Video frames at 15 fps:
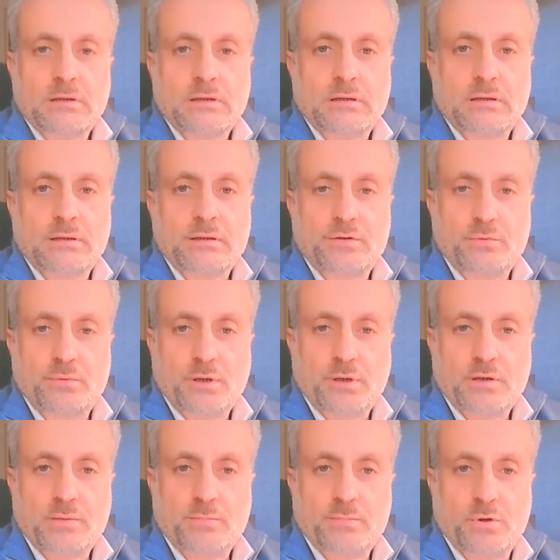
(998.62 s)
It's a
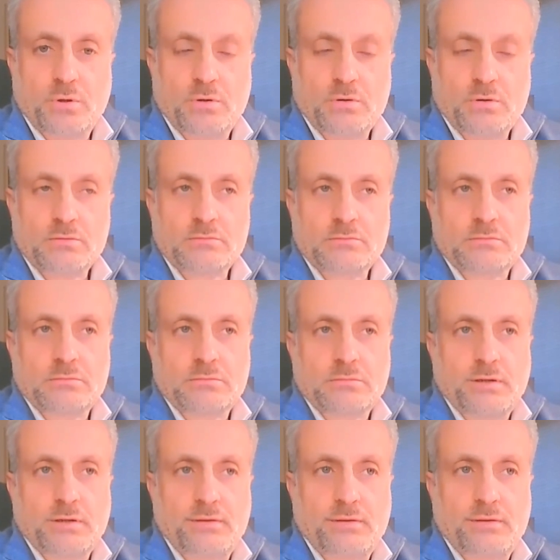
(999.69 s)
wake-up call.
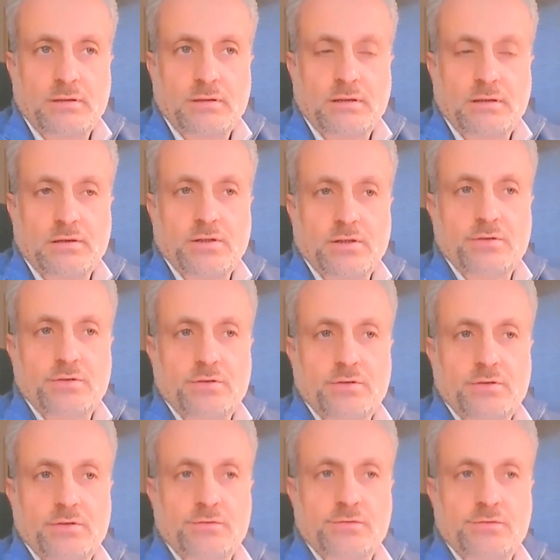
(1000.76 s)
I think that a lot of
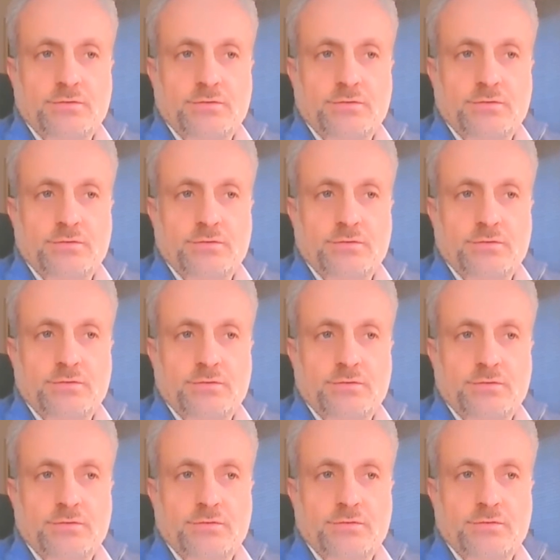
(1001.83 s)
Jews
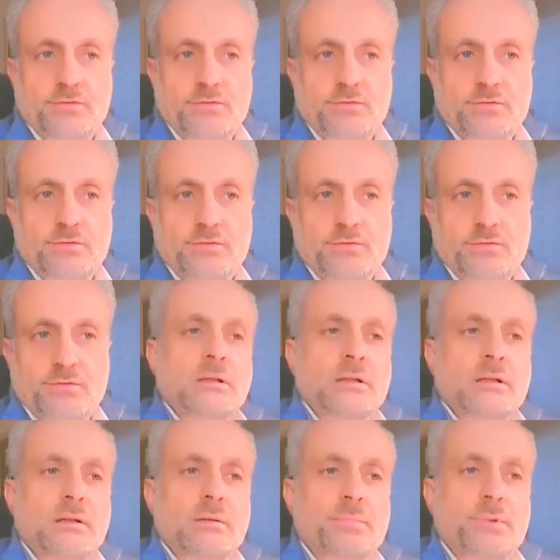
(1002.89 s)
thought that, you know,
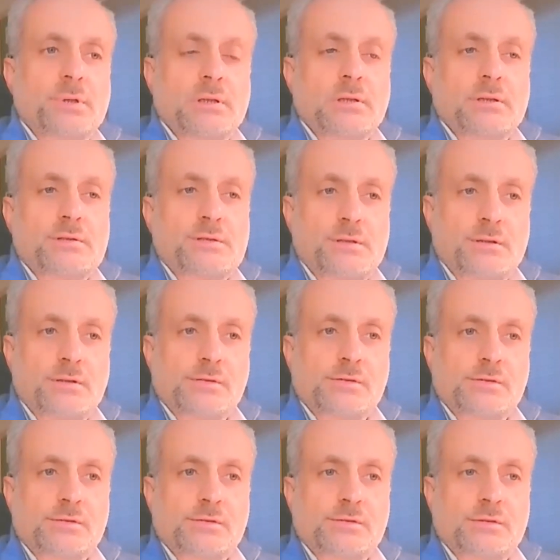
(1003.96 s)
being
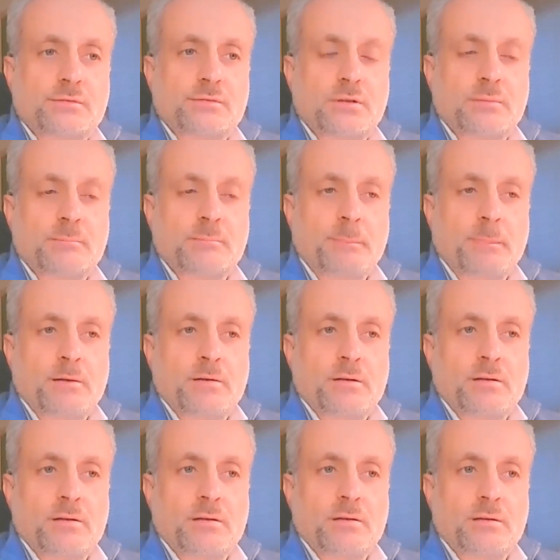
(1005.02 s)
citizens of the
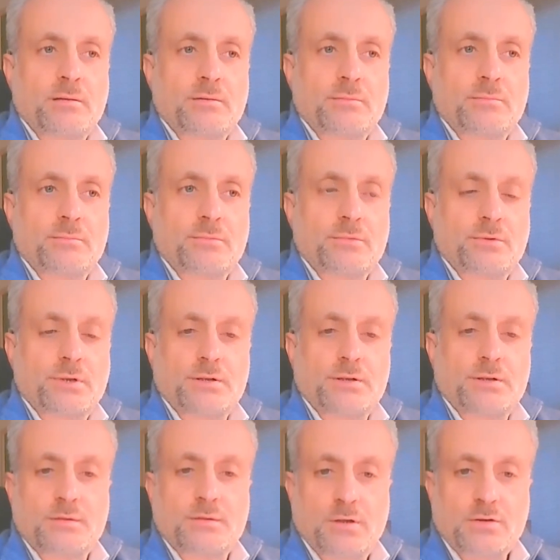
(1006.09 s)

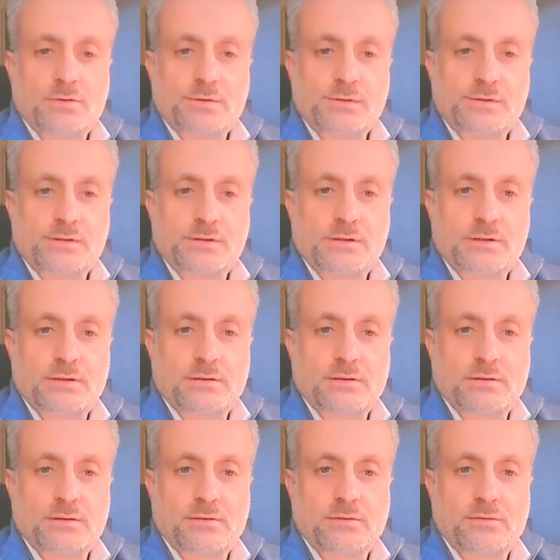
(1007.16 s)
greatest democracy and
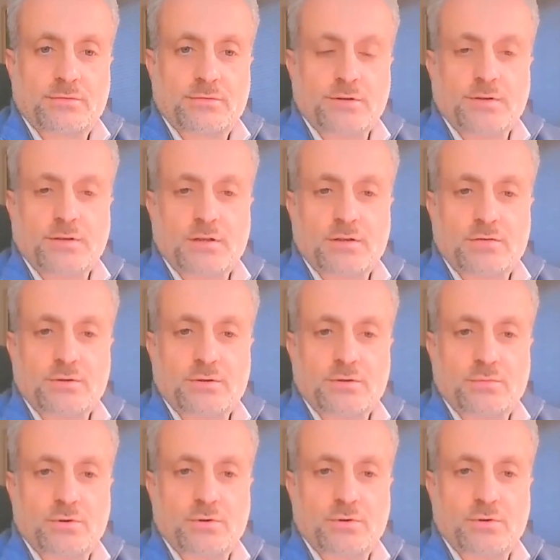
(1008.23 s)
the freest country in
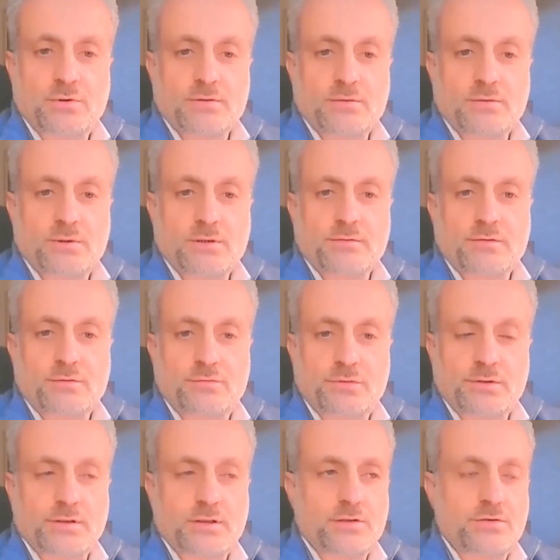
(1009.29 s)
the world, or one of the
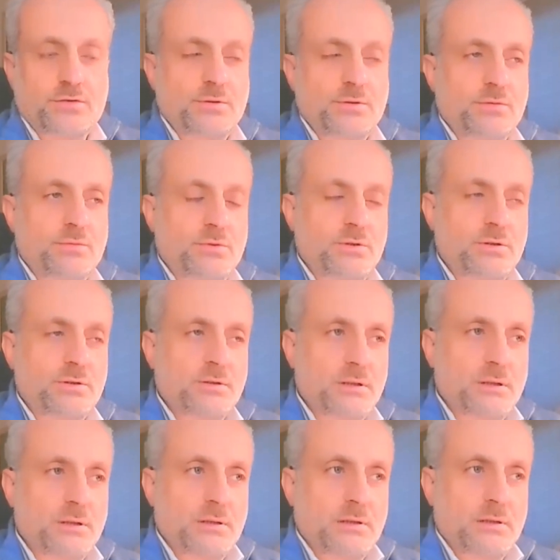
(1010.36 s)
freest country in the world,